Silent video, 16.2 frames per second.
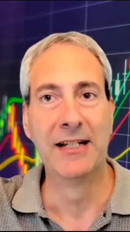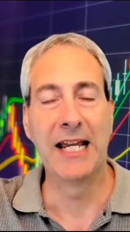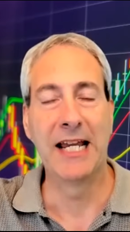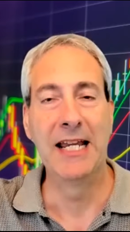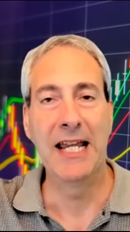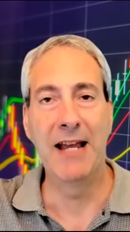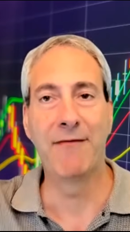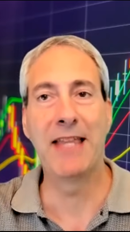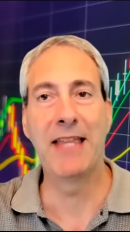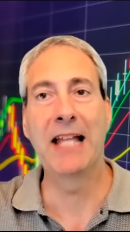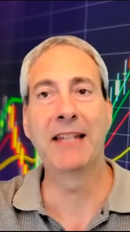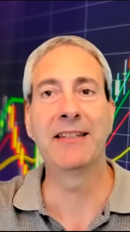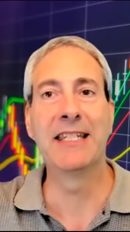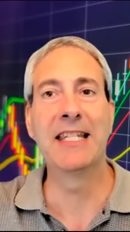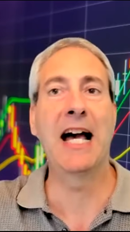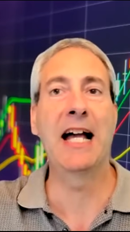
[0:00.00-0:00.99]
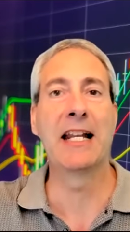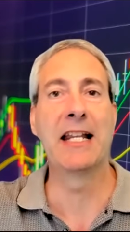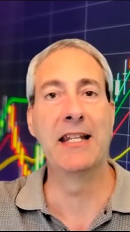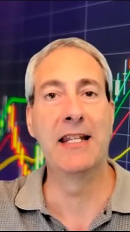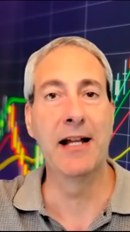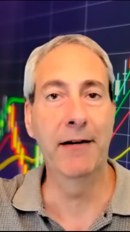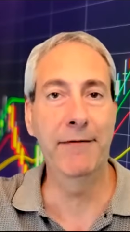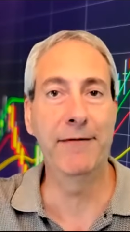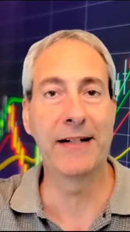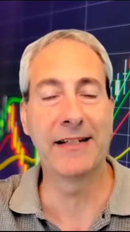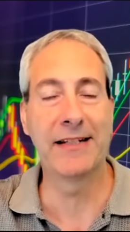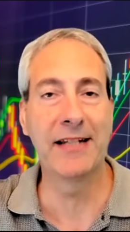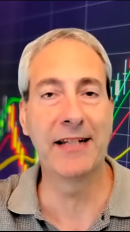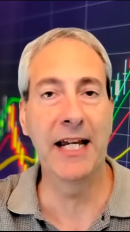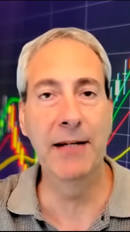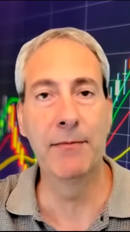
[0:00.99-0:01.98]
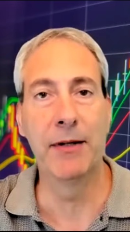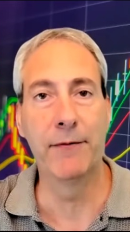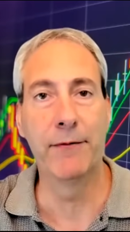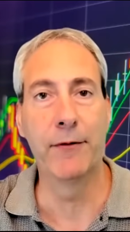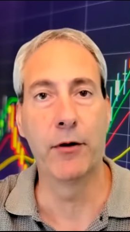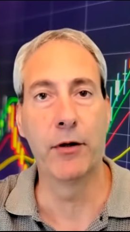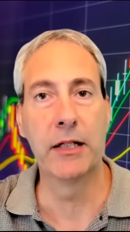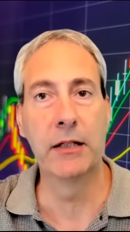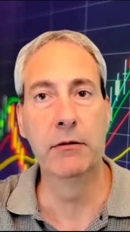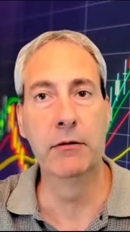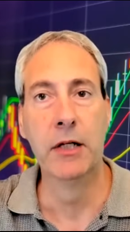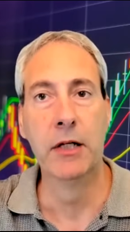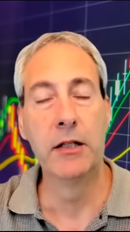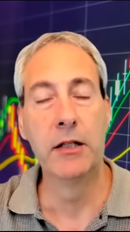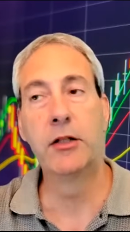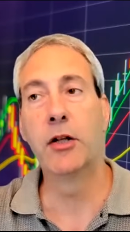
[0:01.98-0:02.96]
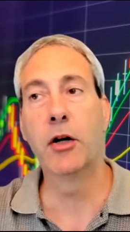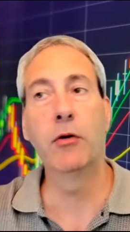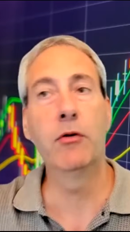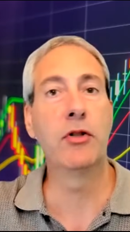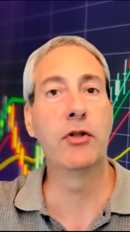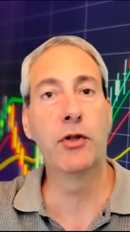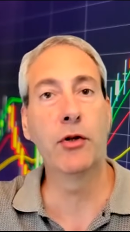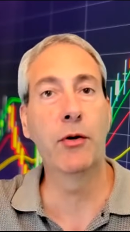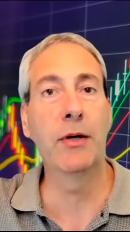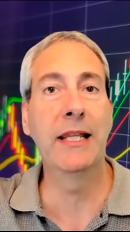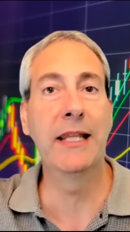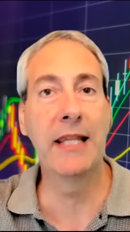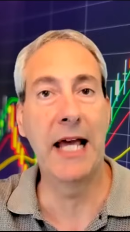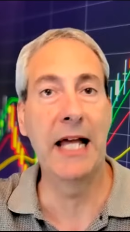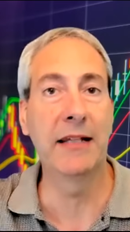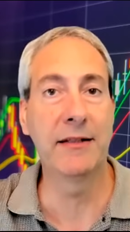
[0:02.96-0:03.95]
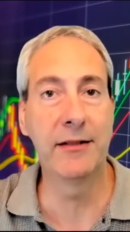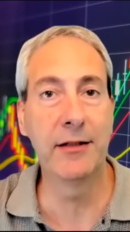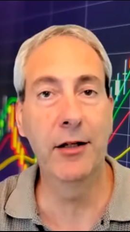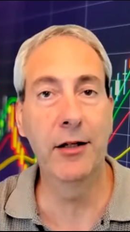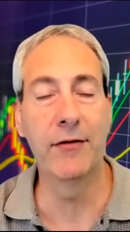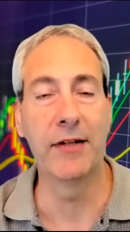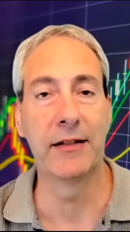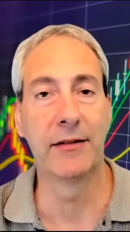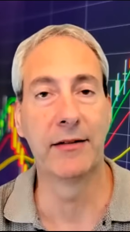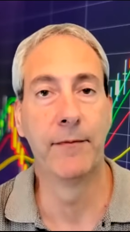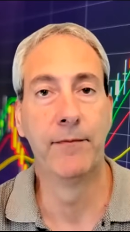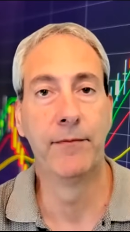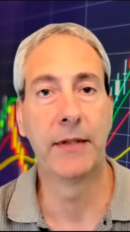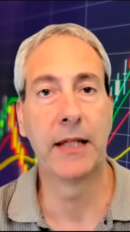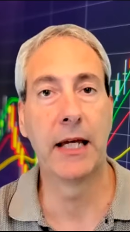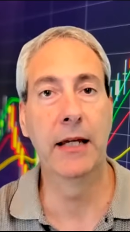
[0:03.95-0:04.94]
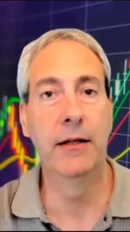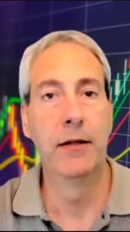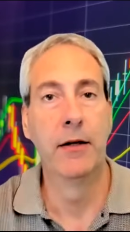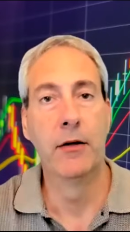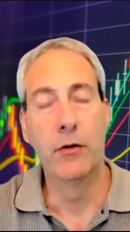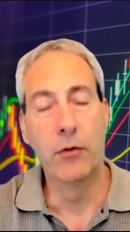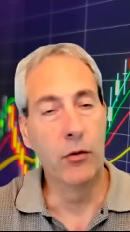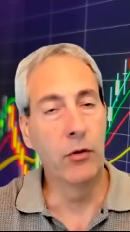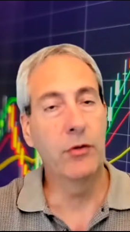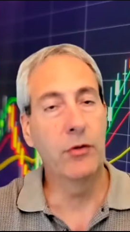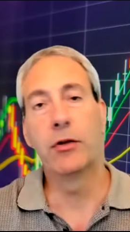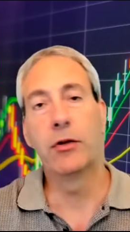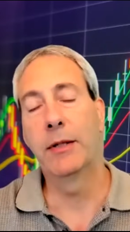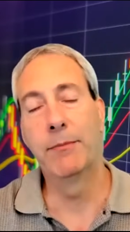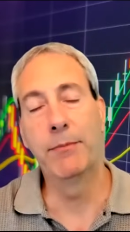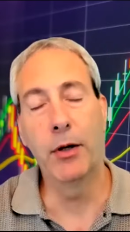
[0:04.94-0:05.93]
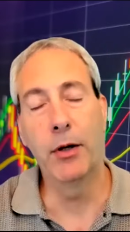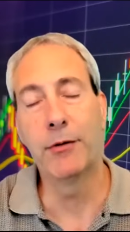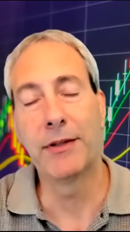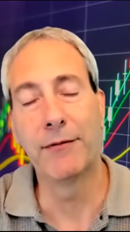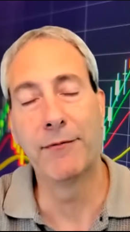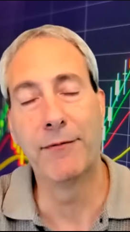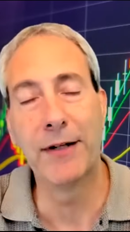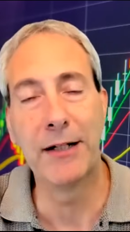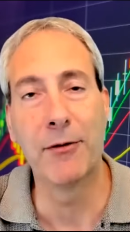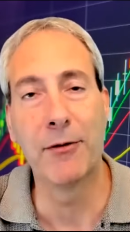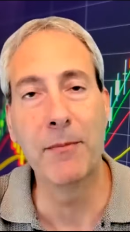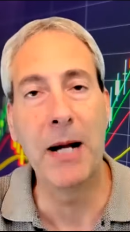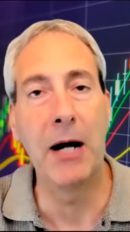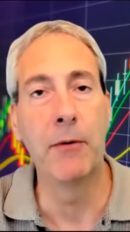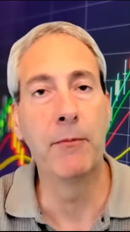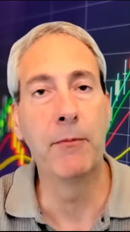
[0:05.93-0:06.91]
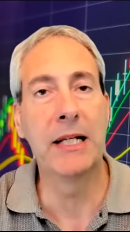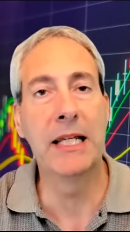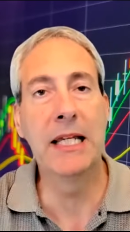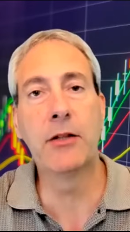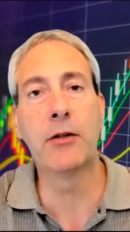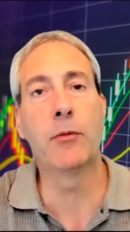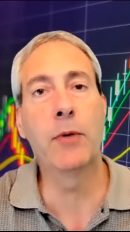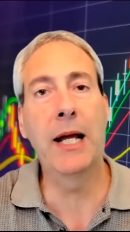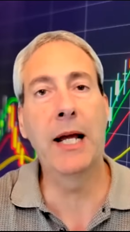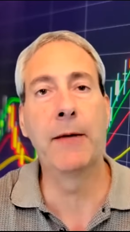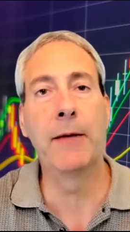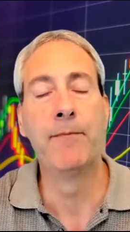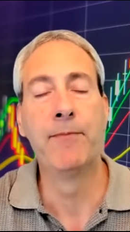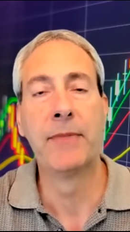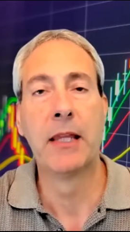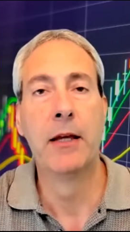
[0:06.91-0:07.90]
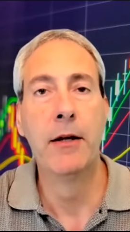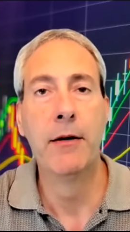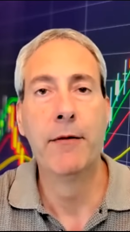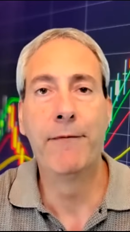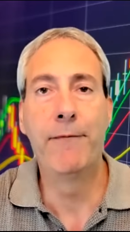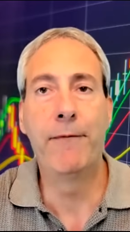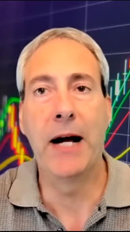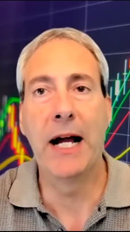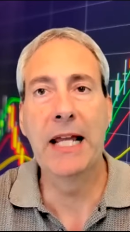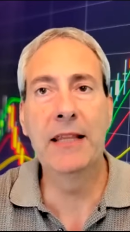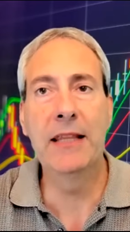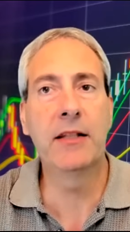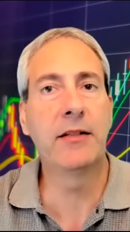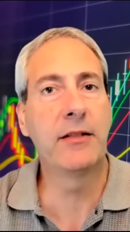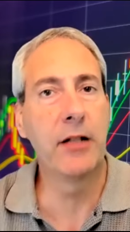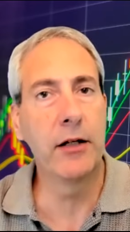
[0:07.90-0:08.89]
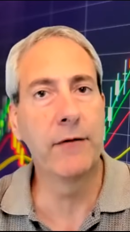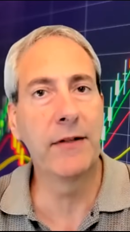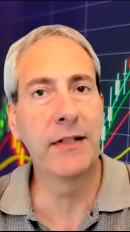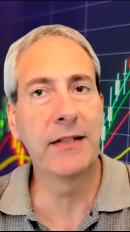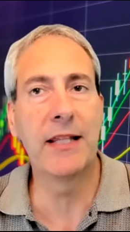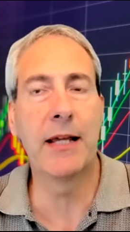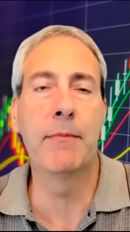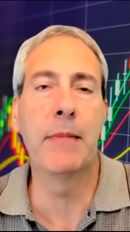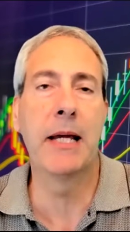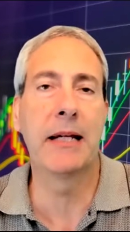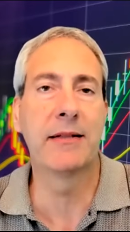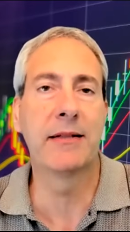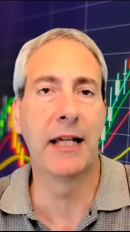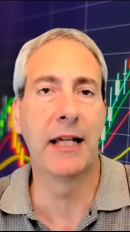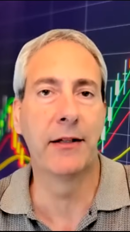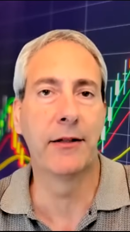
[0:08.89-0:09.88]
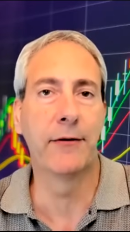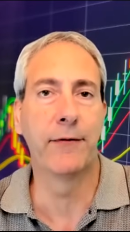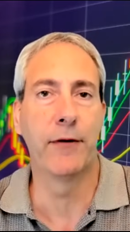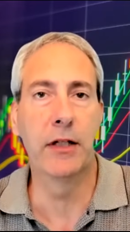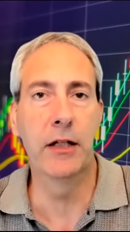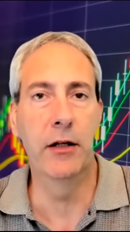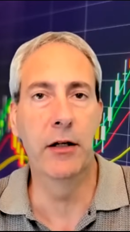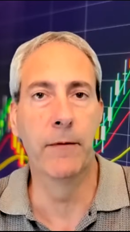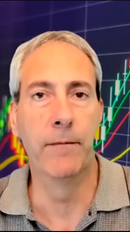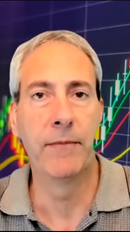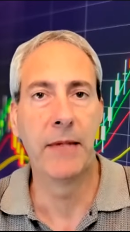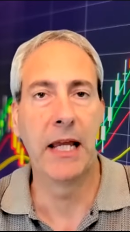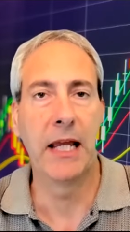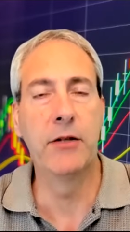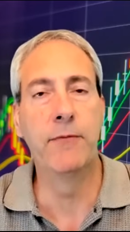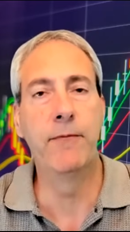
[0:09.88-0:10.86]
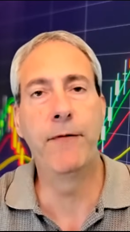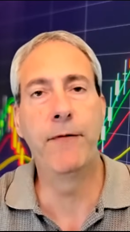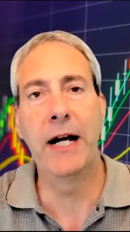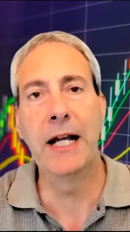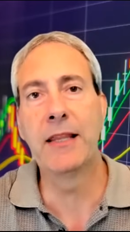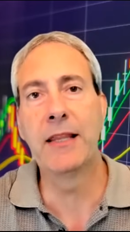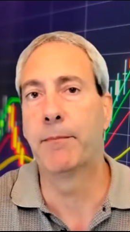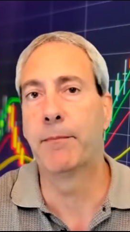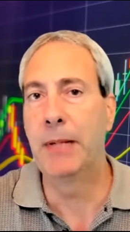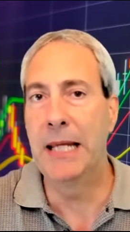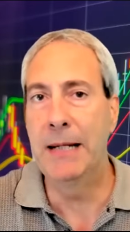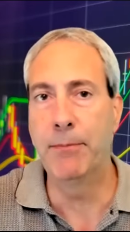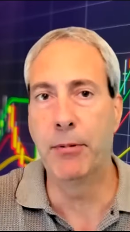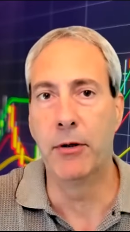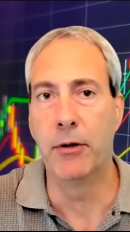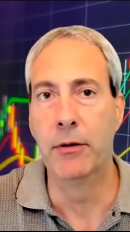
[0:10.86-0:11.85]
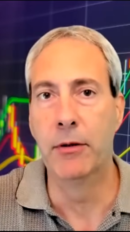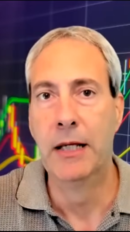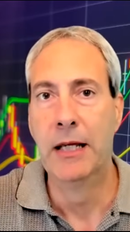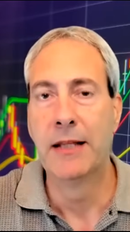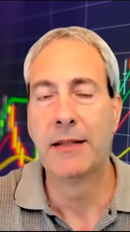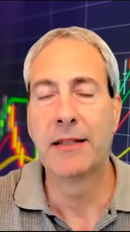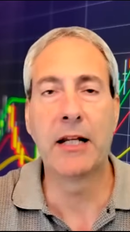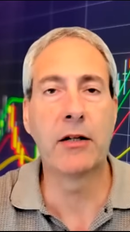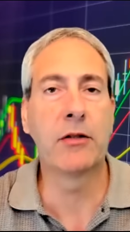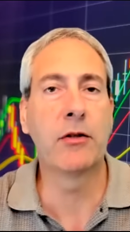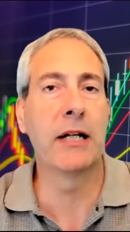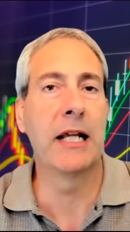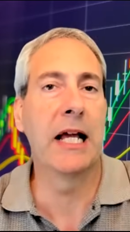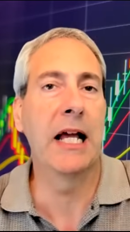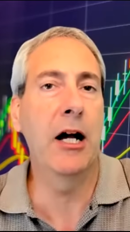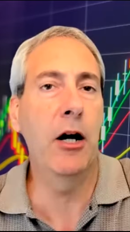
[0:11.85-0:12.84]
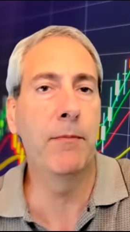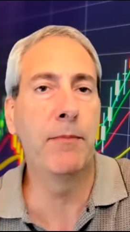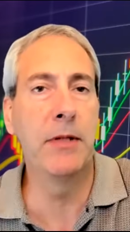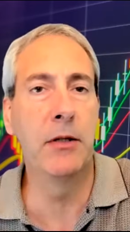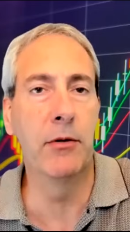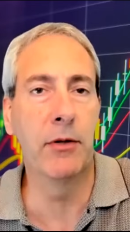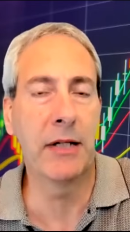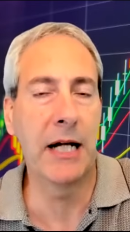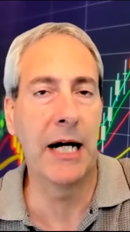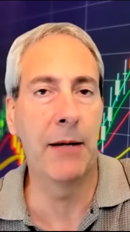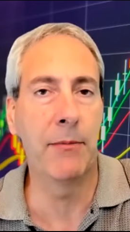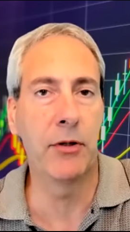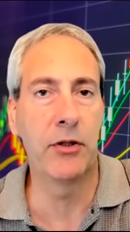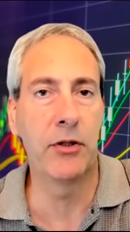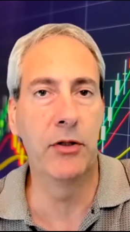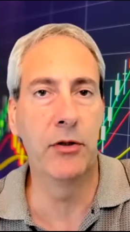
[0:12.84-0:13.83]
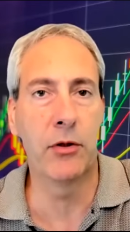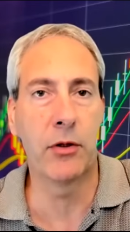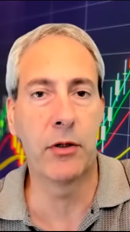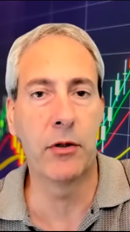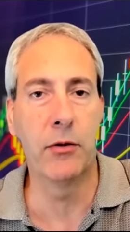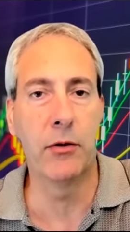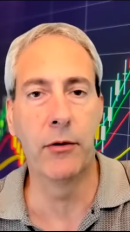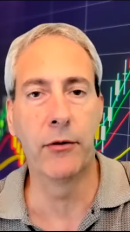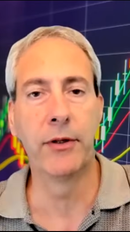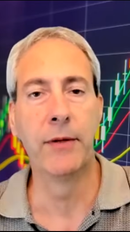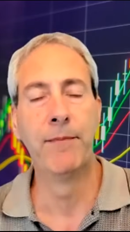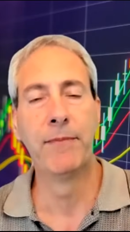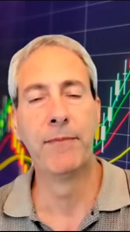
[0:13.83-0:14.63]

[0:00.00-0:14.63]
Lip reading: Okay, if that's not enough excitement for you, don't join that service. Okay, or join both and figure them out. But either way, find the service that makes sense for you and find the people that are going to help you accomplish your goals.